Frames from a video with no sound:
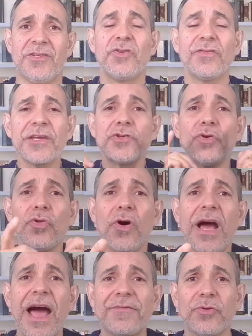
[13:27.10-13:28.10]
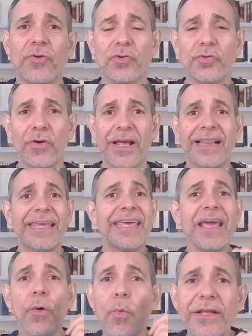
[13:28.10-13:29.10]
so that you don't have to go to hell.
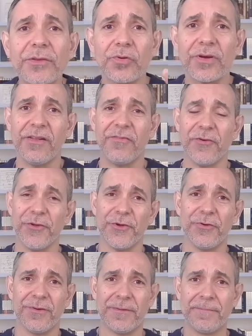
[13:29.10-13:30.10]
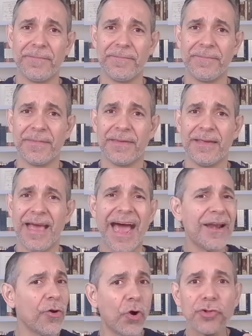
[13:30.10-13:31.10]
He went to hell for you.
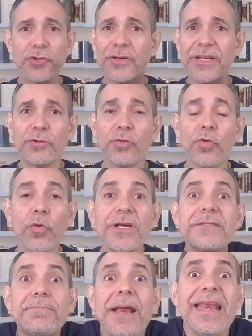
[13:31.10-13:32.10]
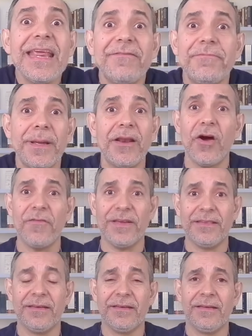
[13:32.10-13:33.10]
And all you need to do is believe,
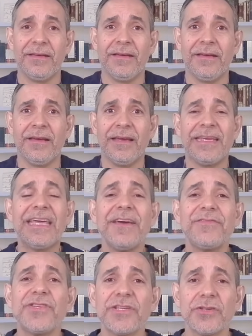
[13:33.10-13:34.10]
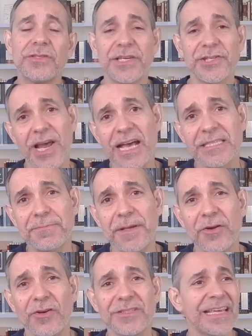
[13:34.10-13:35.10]
beloved. Give Jesus a chance
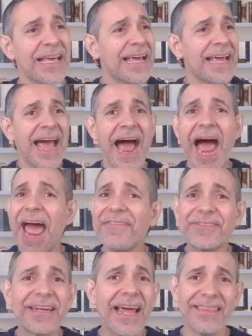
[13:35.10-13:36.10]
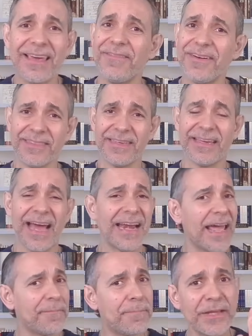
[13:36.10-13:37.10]
because I've tried everything
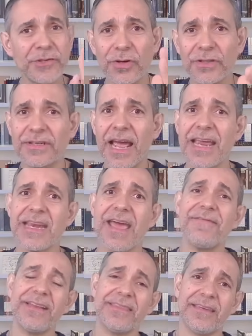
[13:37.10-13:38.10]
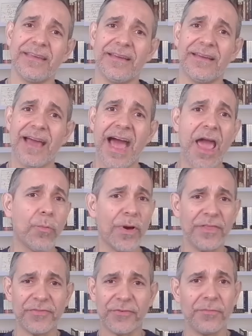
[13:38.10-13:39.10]
and I bet you're trying everything. I
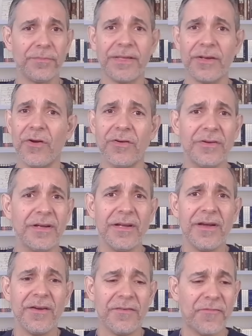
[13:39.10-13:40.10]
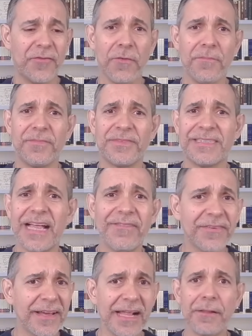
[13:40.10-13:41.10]
went from
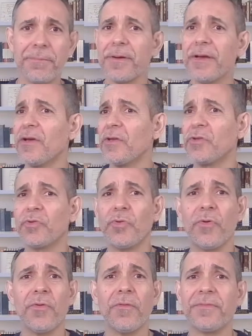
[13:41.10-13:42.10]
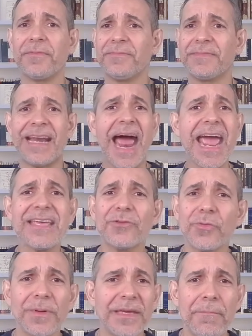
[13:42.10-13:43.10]
self-help to
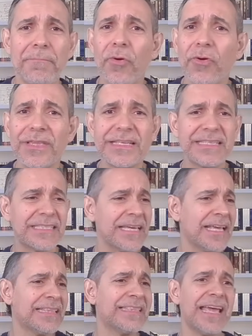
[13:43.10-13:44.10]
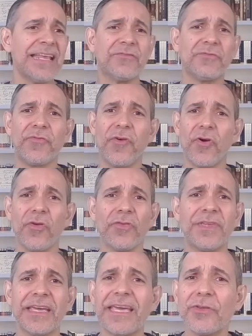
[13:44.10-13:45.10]
trying to be a Buddhist, then to
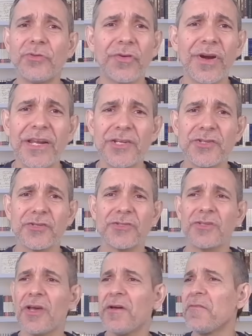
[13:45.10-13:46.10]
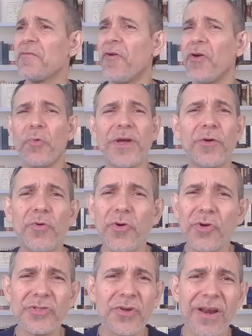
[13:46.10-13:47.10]
follow the Hindu religions, following
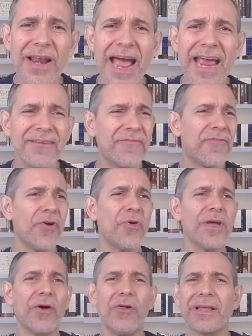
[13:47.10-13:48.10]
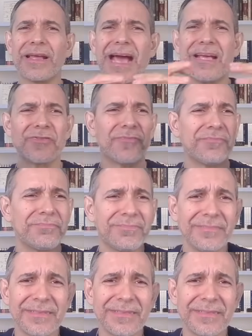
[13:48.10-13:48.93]
gurus online, following all kinds of